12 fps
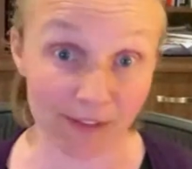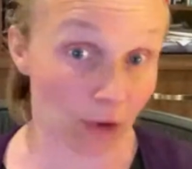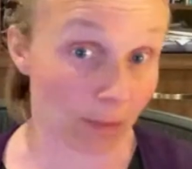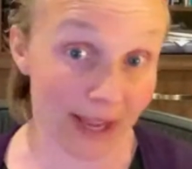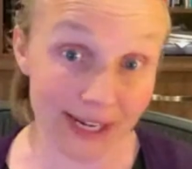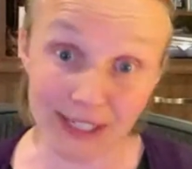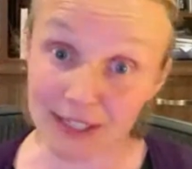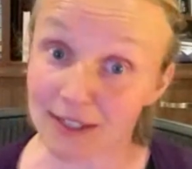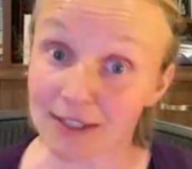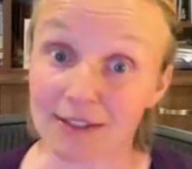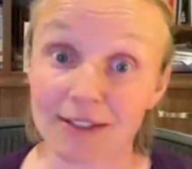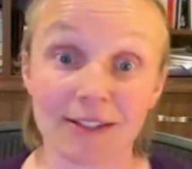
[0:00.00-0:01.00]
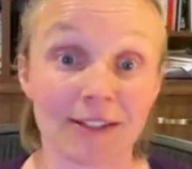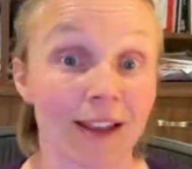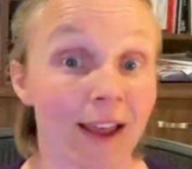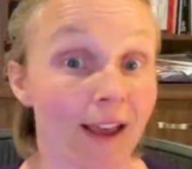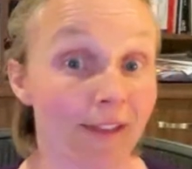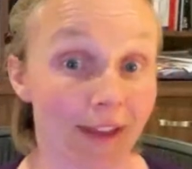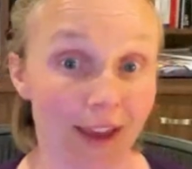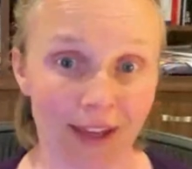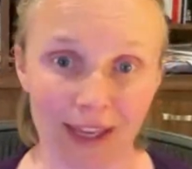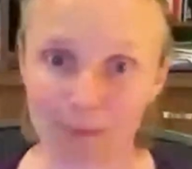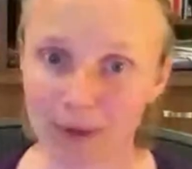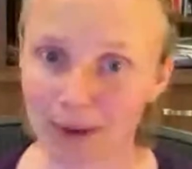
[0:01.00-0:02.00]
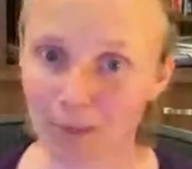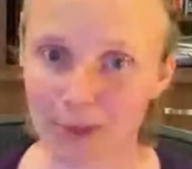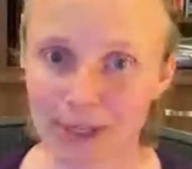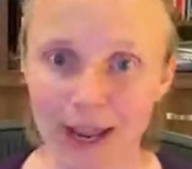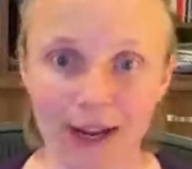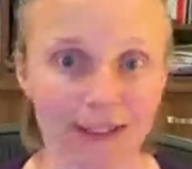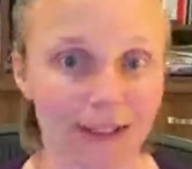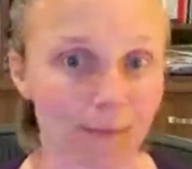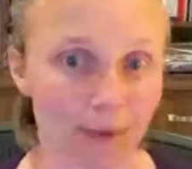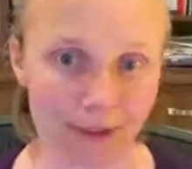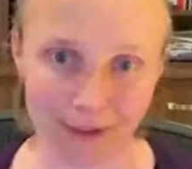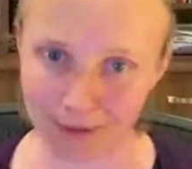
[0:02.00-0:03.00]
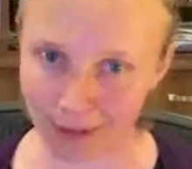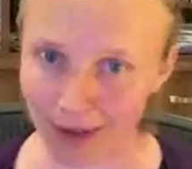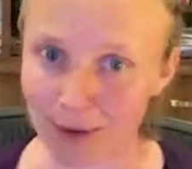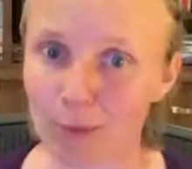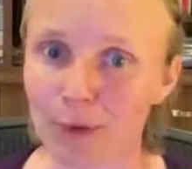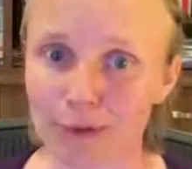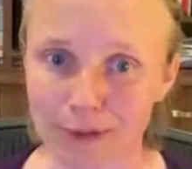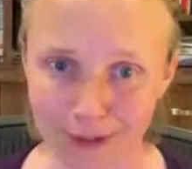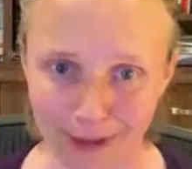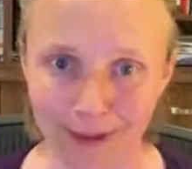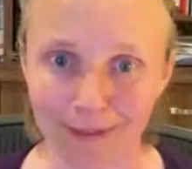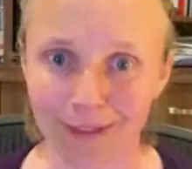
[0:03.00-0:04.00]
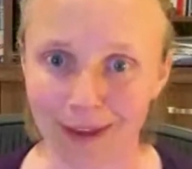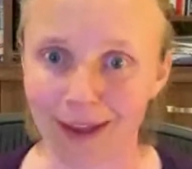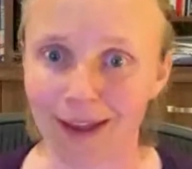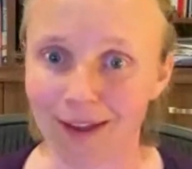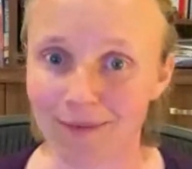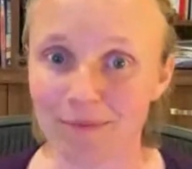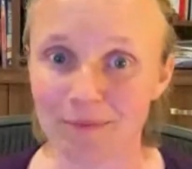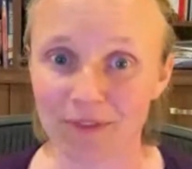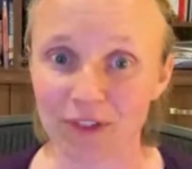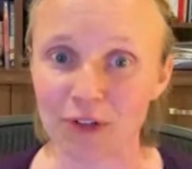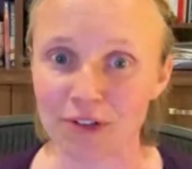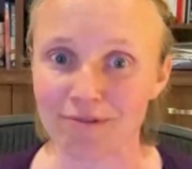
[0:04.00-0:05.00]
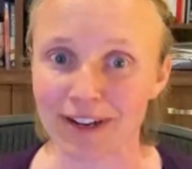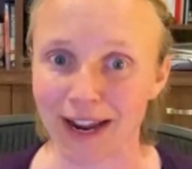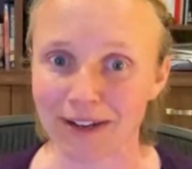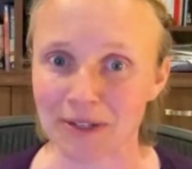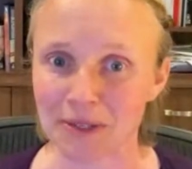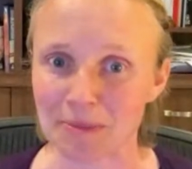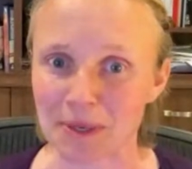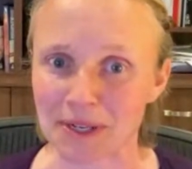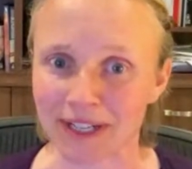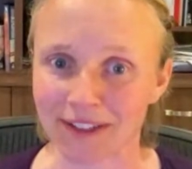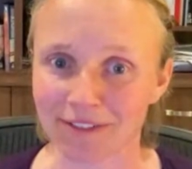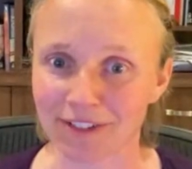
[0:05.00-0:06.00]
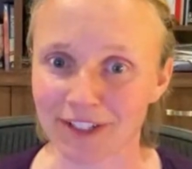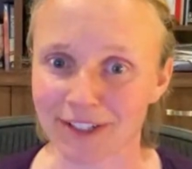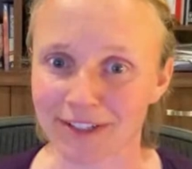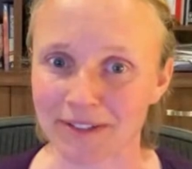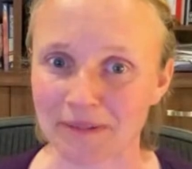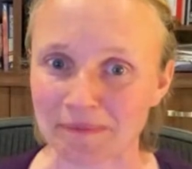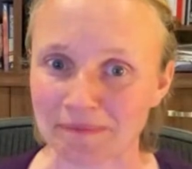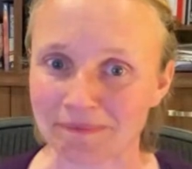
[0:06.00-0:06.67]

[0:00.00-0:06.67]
got patents, they're keeping it protected because they want to get their fusion reactor to market first.